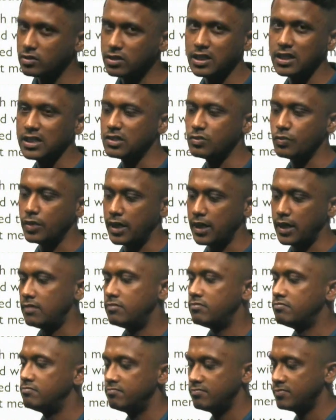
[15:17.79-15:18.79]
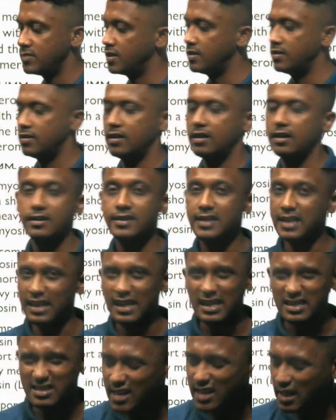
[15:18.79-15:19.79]
is very
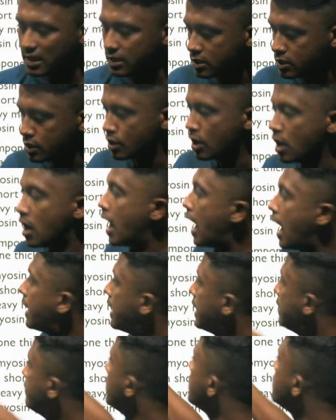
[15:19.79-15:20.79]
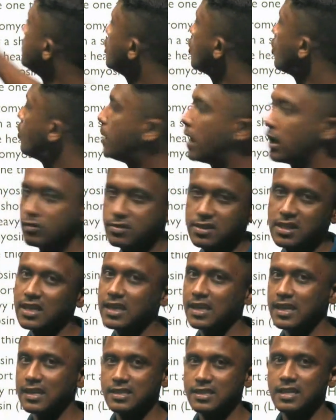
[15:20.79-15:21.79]
less dense, and heavy meromyosin
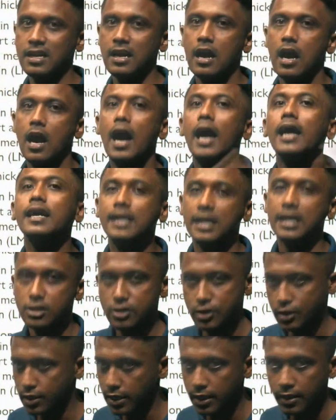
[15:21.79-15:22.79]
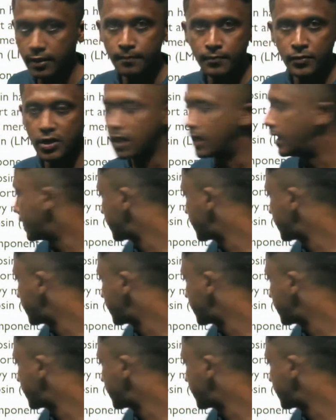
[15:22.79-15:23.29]
is high density. Correct,